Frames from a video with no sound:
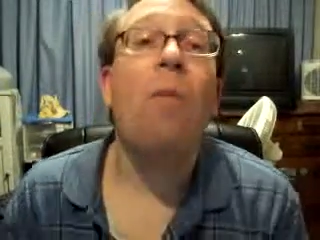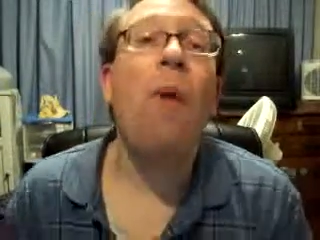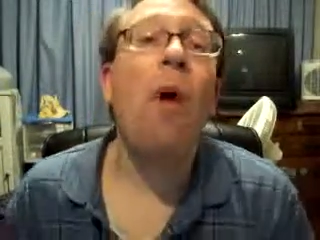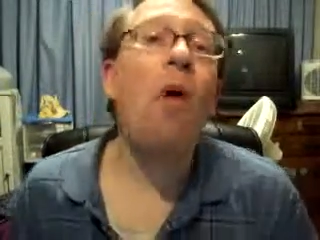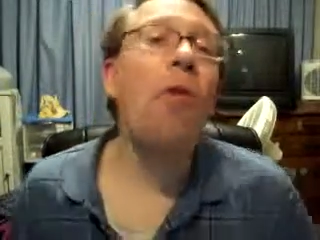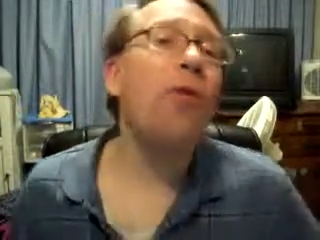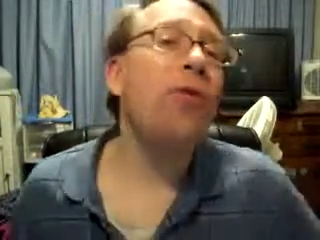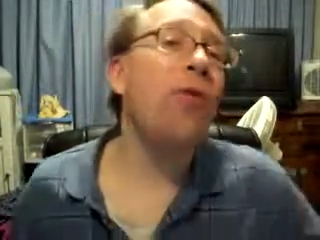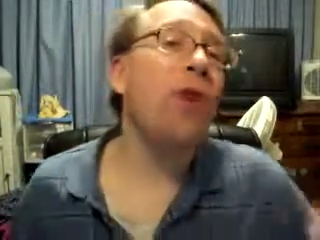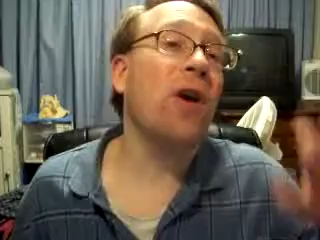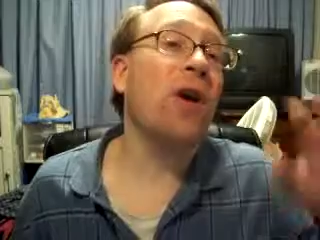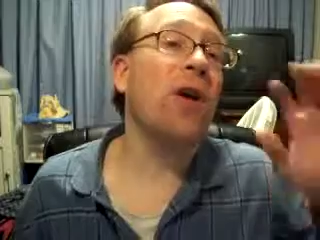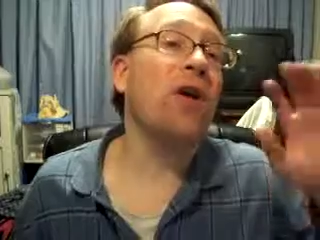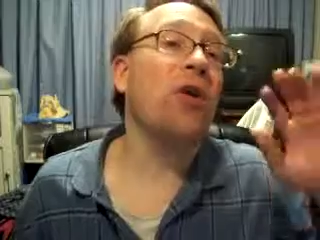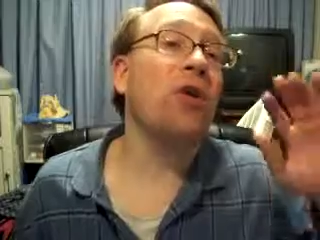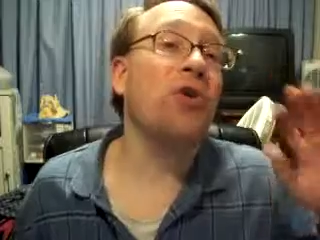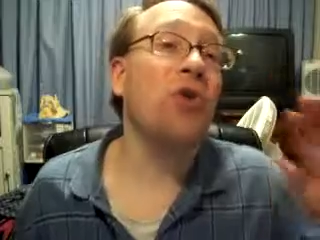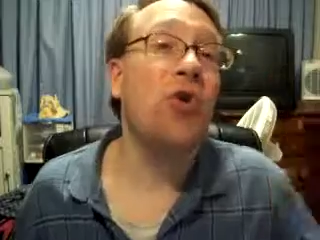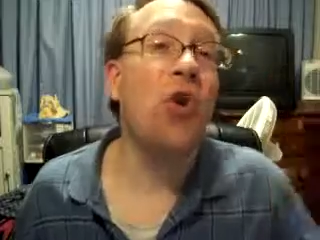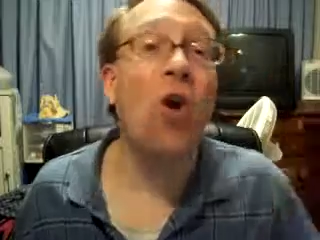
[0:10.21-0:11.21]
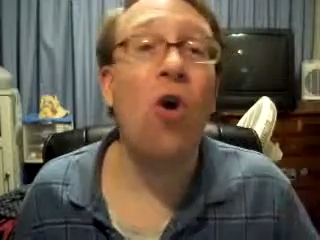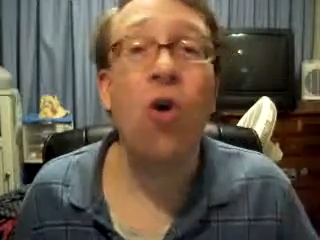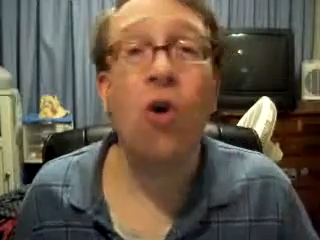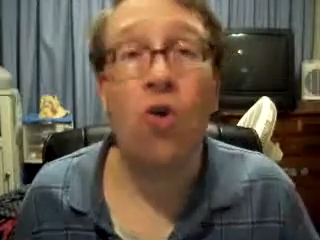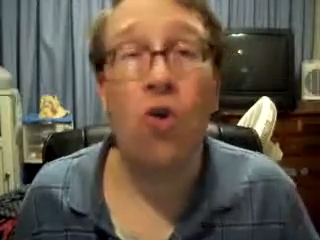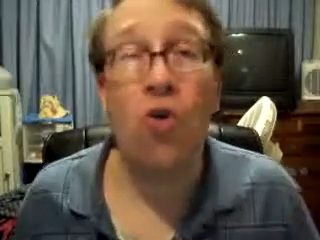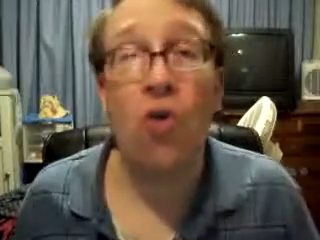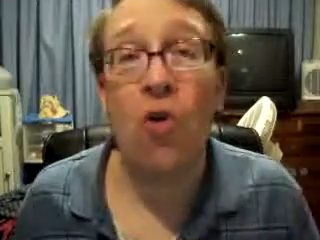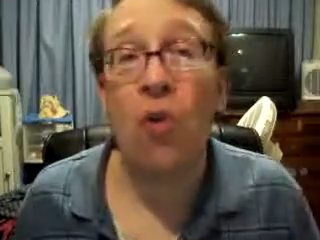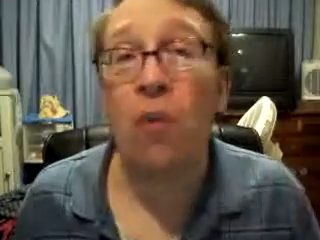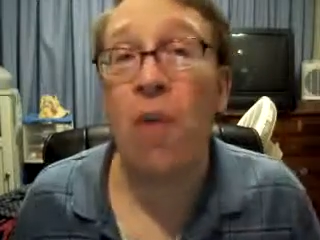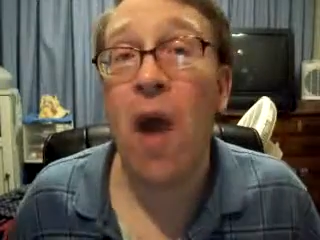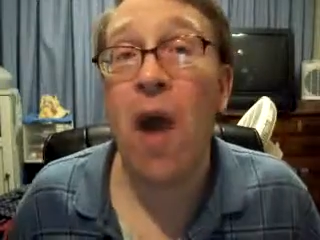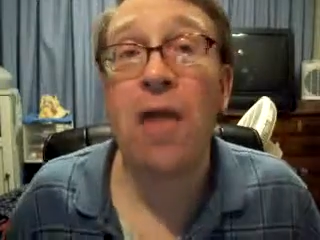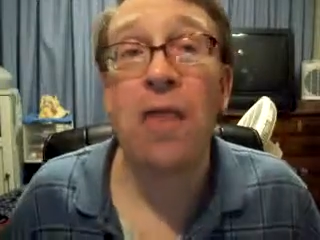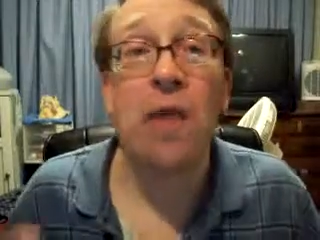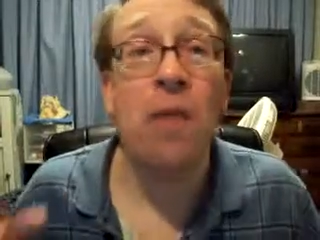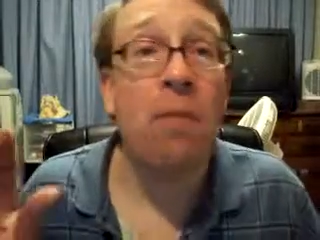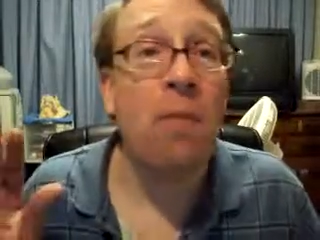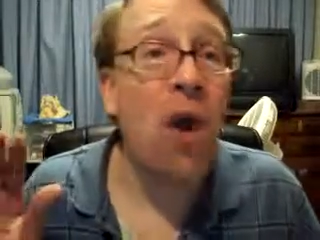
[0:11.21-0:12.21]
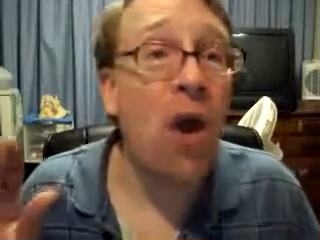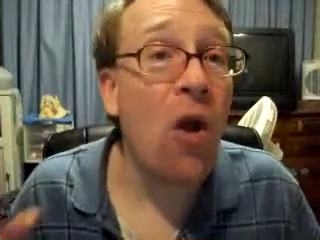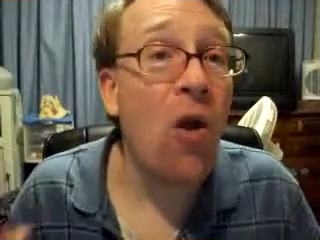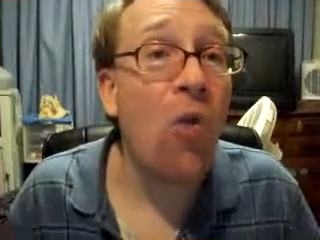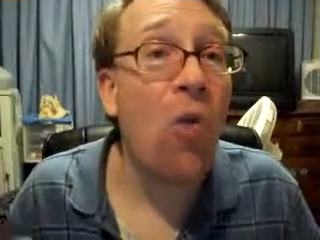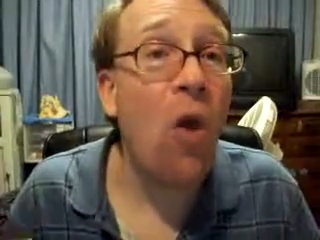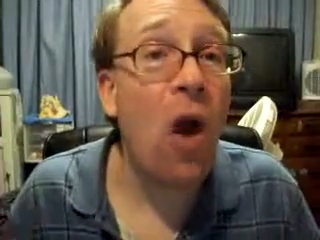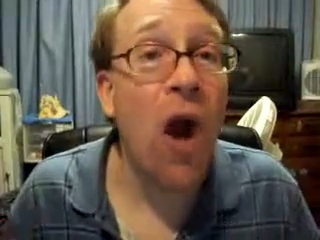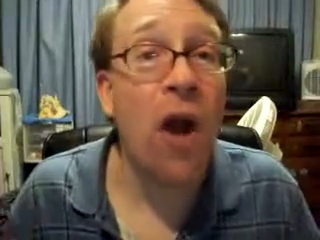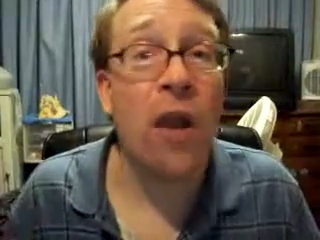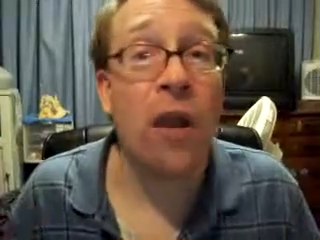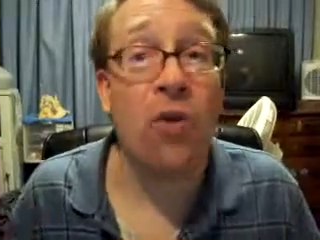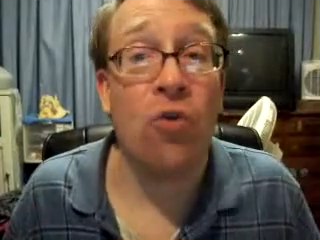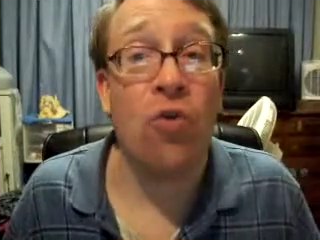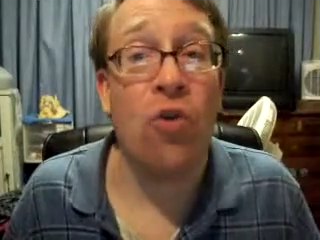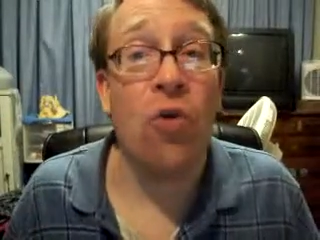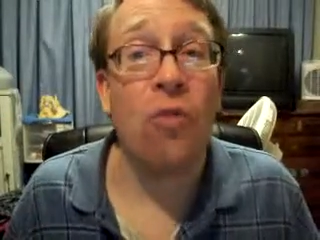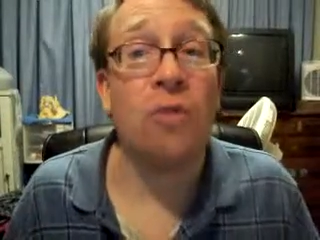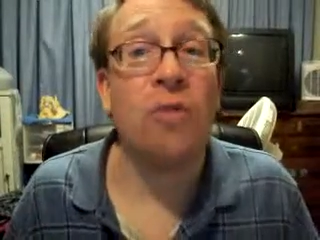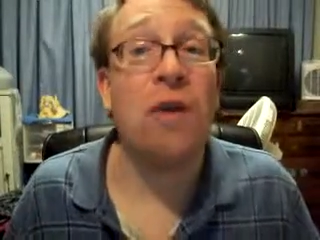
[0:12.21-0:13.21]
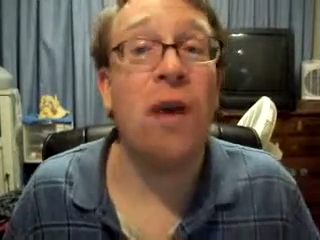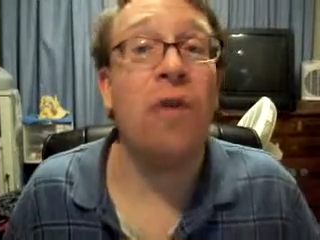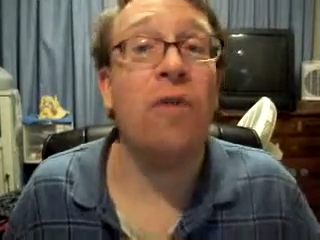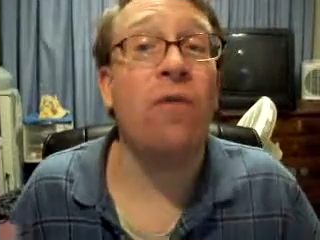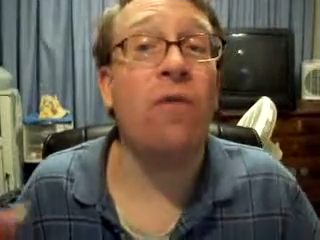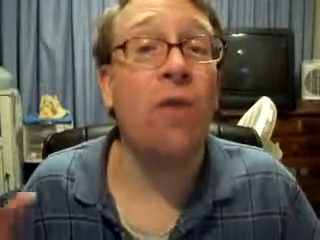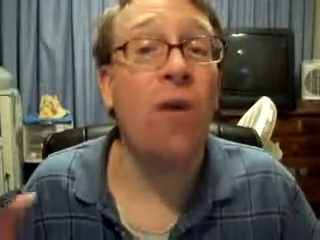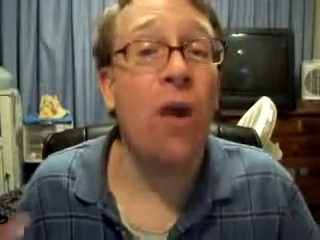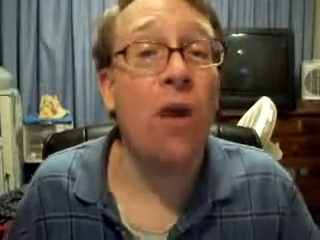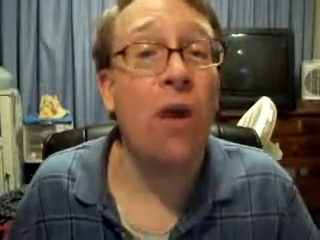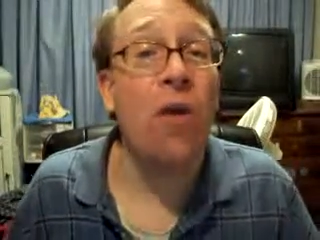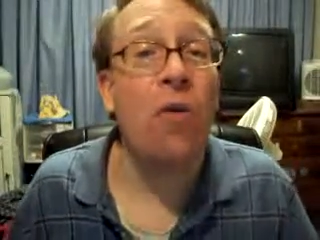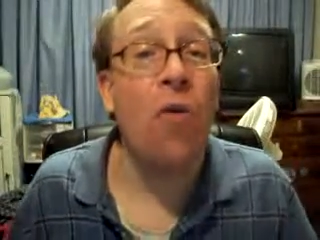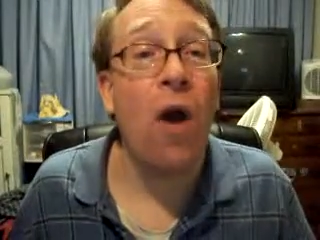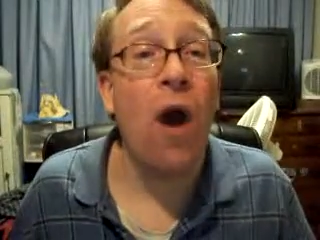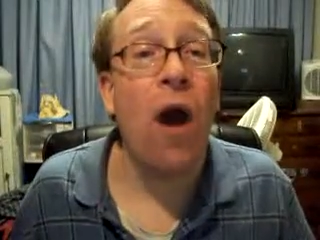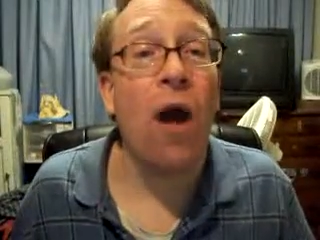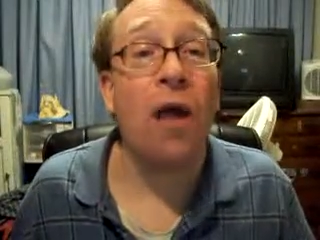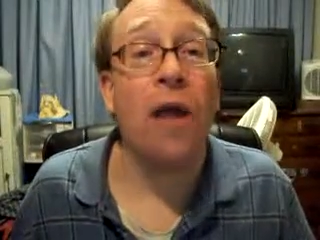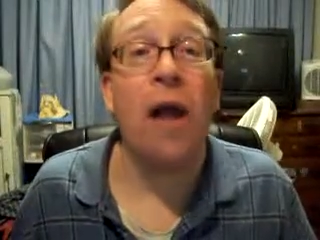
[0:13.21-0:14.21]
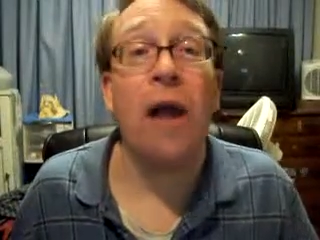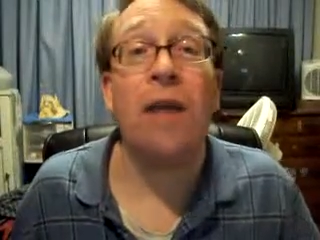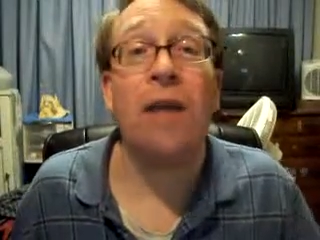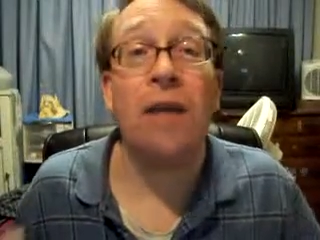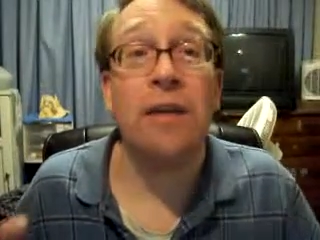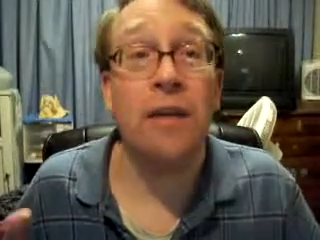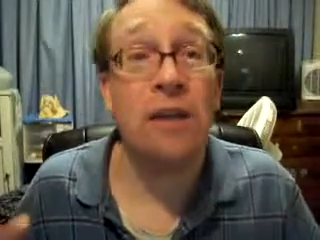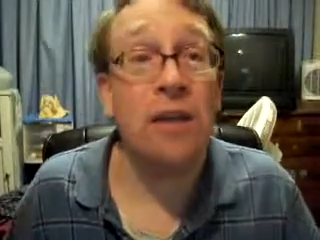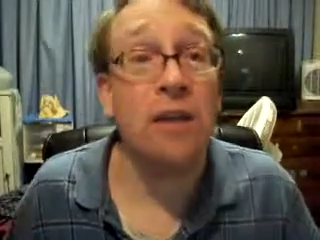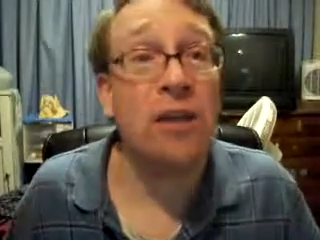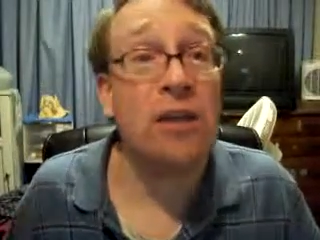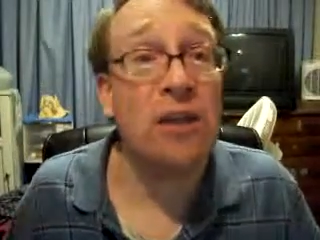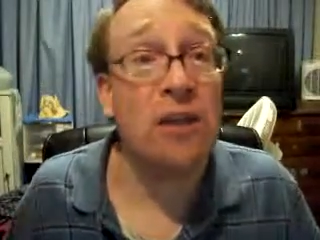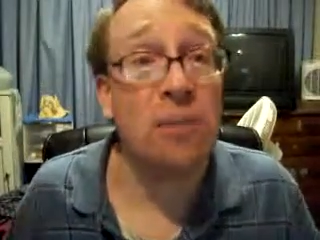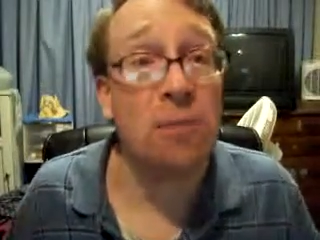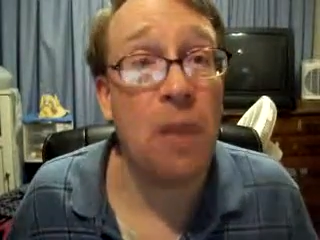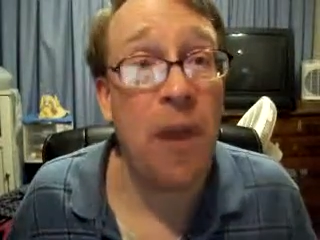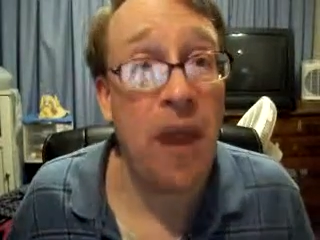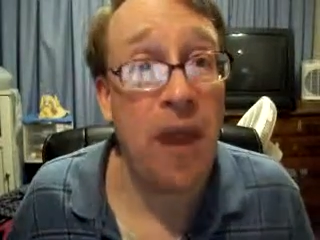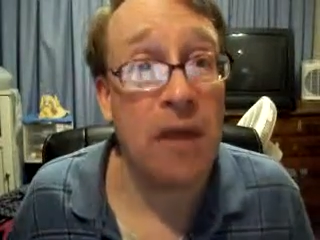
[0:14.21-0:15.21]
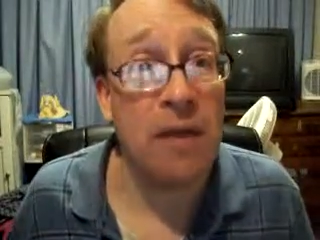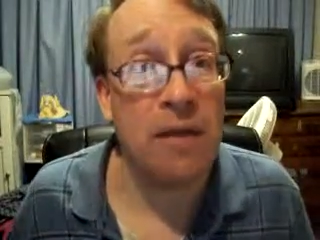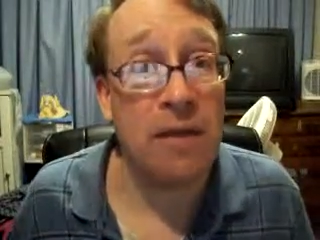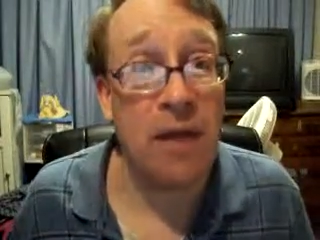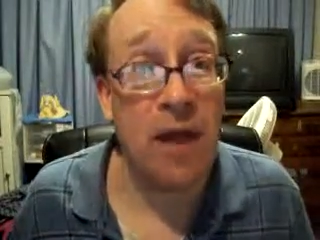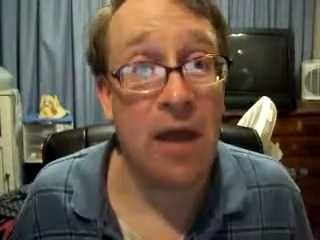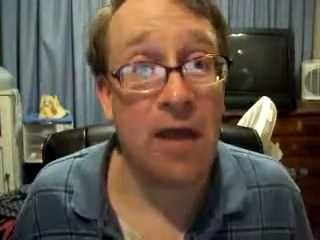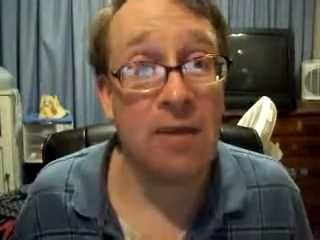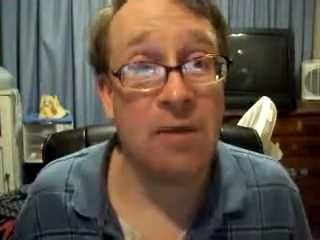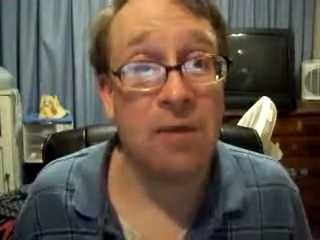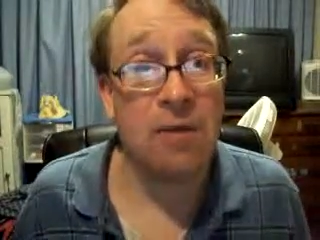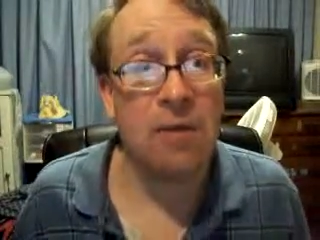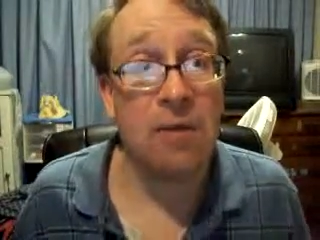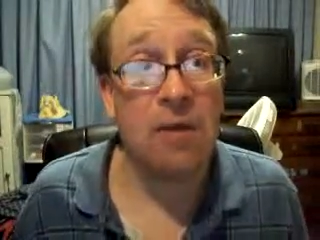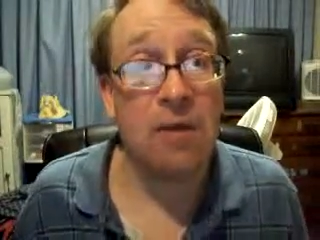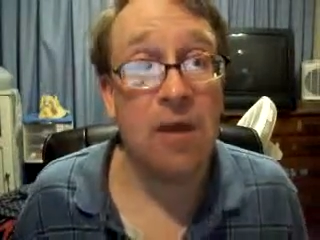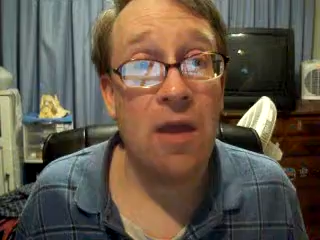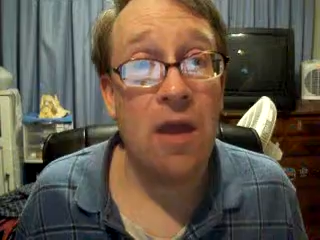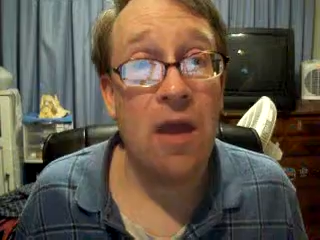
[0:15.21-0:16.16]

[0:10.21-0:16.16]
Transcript: Both the control group and the marijuana group did very well on the digit span test.